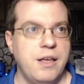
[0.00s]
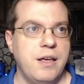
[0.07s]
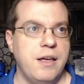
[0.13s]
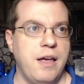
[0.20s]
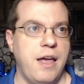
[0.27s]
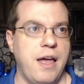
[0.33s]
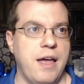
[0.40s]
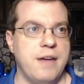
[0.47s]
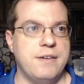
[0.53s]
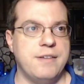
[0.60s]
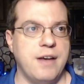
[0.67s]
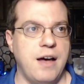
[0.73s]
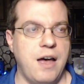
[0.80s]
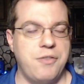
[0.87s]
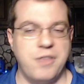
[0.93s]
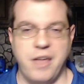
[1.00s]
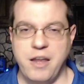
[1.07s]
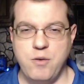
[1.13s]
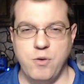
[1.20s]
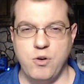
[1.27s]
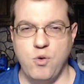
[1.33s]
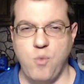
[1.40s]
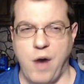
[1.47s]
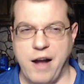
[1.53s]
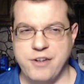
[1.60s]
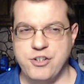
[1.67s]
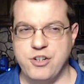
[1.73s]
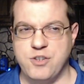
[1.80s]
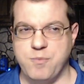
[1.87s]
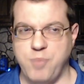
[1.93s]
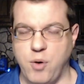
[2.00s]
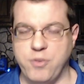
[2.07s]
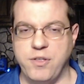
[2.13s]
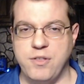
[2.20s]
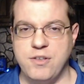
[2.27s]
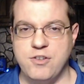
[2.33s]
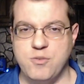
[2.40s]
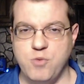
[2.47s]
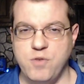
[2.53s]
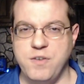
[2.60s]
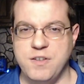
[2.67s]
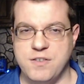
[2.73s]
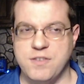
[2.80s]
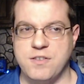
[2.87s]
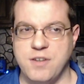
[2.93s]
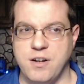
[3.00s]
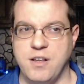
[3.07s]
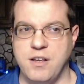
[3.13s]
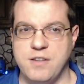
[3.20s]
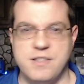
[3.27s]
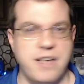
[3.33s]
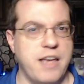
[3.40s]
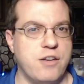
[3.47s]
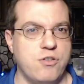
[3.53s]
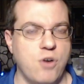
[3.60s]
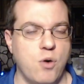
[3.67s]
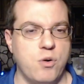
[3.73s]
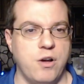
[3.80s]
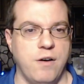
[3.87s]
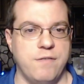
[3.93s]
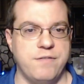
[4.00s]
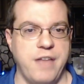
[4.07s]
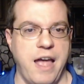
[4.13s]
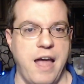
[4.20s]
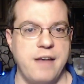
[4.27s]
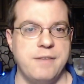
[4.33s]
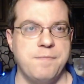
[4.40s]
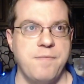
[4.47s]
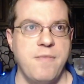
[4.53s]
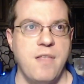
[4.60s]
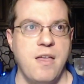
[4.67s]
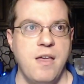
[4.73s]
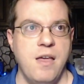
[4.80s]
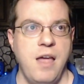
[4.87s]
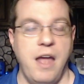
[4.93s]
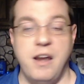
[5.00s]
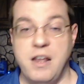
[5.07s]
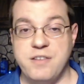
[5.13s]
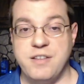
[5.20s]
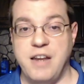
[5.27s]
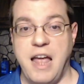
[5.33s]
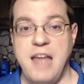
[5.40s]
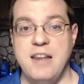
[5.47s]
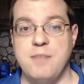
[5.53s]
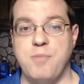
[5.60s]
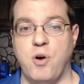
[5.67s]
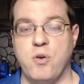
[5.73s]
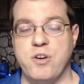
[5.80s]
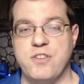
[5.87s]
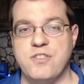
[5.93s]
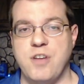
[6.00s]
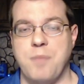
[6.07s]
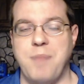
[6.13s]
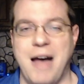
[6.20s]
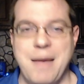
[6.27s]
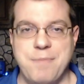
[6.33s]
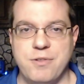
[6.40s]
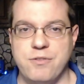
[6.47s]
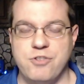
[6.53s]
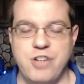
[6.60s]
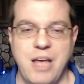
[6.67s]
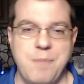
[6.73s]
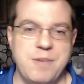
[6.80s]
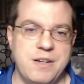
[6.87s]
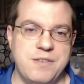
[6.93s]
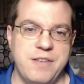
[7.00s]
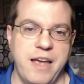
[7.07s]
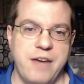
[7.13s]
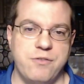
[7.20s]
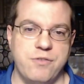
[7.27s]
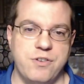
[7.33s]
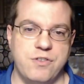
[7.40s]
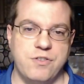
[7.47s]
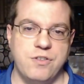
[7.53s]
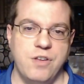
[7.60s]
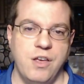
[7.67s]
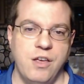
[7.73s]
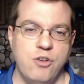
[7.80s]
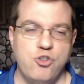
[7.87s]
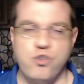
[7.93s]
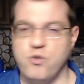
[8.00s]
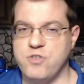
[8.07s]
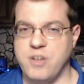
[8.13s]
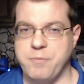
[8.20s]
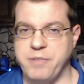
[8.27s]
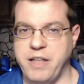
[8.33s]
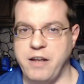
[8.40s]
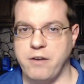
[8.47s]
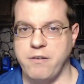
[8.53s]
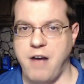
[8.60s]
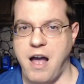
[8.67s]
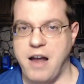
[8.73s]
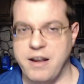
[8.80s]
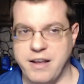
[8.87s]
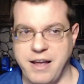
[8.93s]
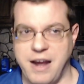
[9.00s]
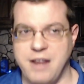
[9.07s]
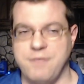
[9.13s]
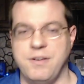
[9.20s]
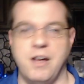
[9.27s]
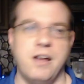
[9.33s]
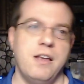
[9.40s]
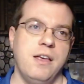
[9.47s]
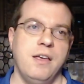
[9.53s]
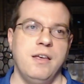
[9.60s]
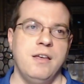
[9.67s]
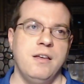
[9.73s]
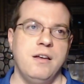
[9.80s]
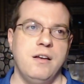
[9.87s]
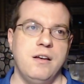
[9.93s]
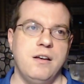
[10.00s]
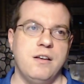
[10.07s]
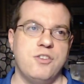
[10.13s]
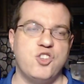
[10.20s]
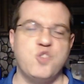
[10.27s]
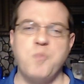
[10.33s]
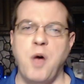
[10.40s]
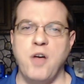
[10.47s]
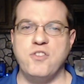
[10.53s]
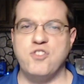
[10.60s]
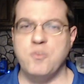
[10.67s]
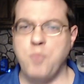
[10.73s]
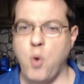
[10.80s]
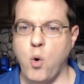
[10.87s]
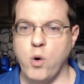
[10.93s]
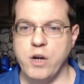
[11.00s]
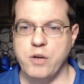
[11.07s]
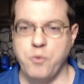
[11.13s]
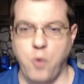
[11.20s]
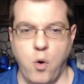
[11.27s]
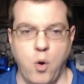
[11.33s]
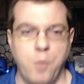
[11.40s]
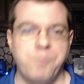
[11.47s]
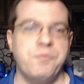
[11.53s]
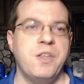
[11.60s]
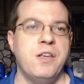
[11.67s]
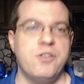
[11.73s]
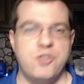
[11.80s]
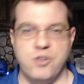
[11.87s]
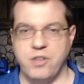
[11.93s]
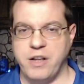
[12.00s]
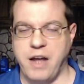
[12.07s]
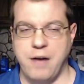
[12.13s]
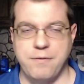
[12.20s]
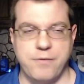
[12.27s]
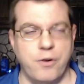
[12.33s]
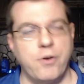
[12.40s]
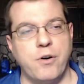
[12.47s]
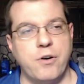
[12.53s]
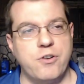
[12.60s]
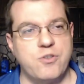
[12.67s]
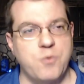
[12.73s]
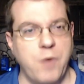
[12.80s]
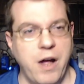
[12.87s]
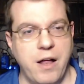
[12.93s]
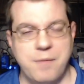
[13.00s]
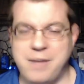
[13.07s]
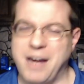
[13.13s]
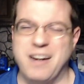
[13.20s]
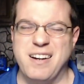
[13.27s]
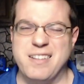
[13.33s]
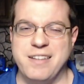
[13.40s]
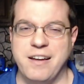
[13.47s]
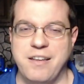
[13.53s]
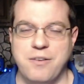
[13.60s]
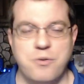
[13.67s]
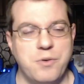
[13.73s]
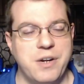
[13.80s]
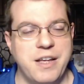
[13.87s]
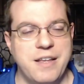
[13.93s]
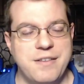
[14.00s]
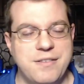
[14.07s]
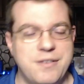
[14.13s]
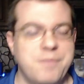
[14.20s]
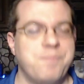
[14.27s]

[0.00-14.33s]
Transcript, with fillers: And uh, I think anyone who watches both of these movies is going to take note of that. And as an added bonus, a popular Japanese actress shows up later on in kind of a a small supporting role, so look out for her as well. I'm not going to tell you who it is.